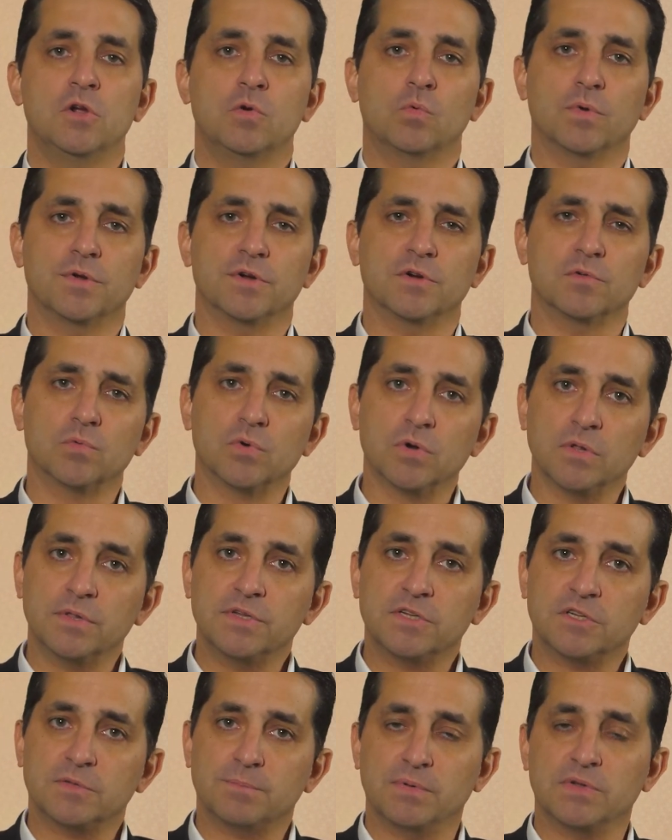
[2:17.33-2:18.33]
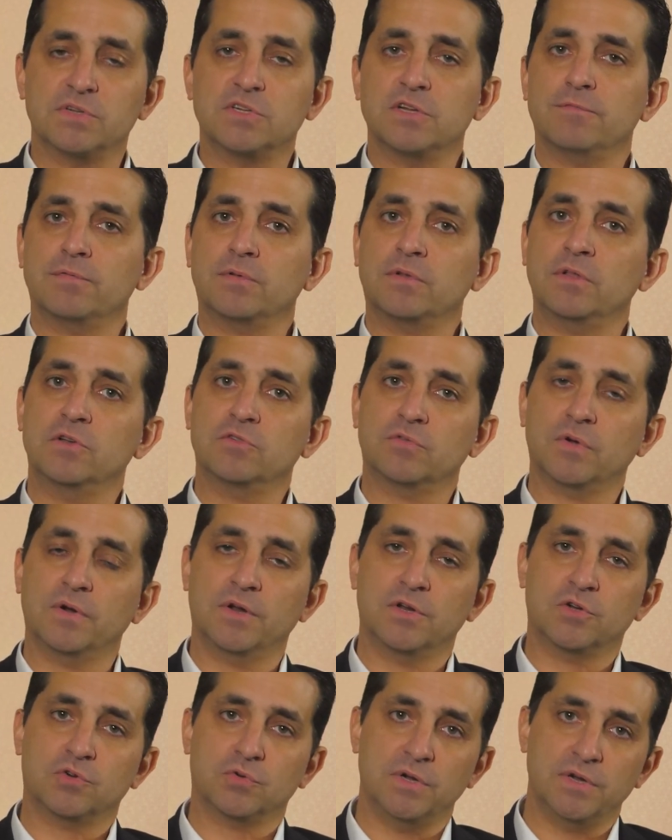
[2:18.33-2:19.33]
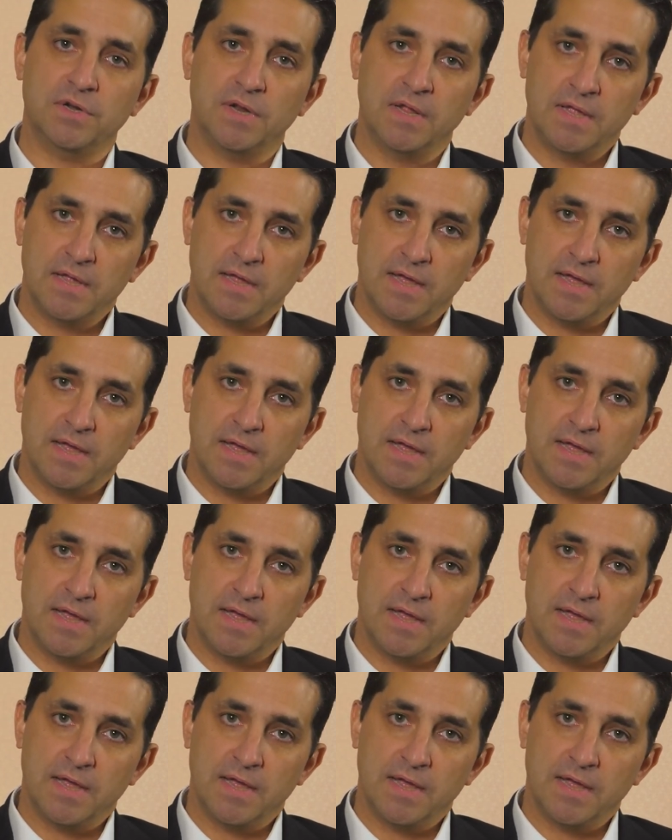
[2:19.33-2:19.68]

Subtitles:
where you're really specifically trying to treat